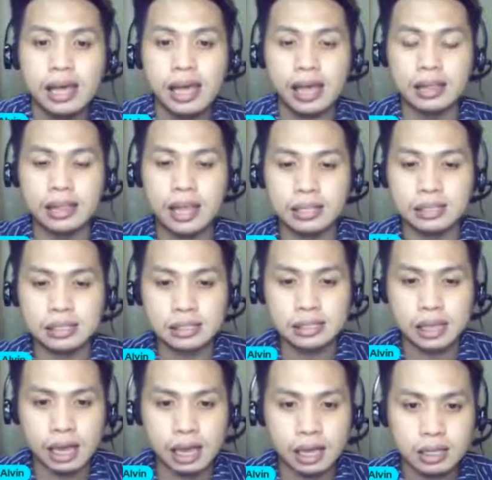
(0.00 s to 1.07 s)
and then
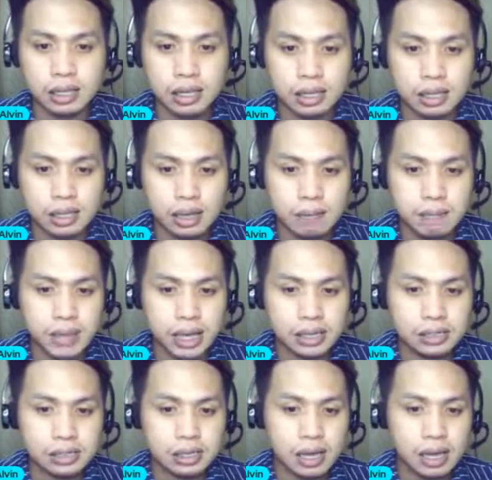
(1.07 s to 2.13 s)
send the
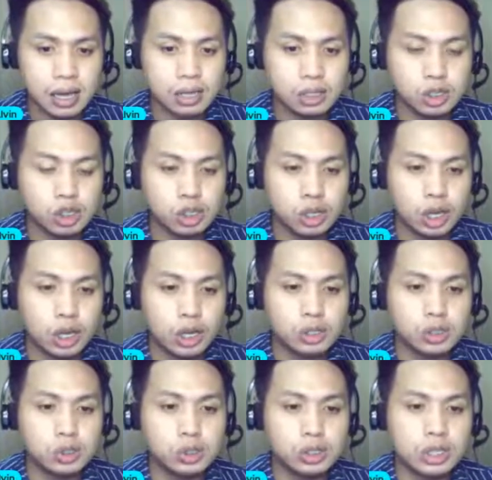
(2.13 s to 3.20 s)
message
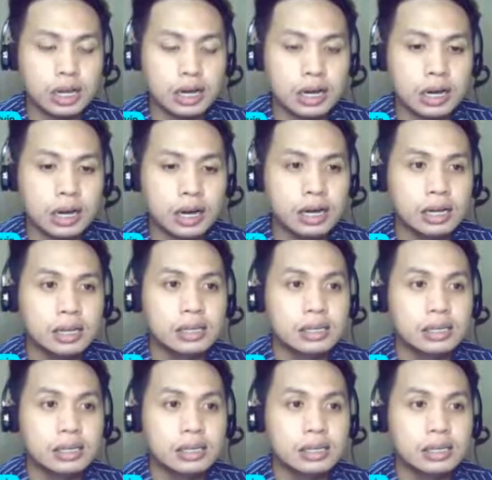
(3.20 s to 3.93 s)
to the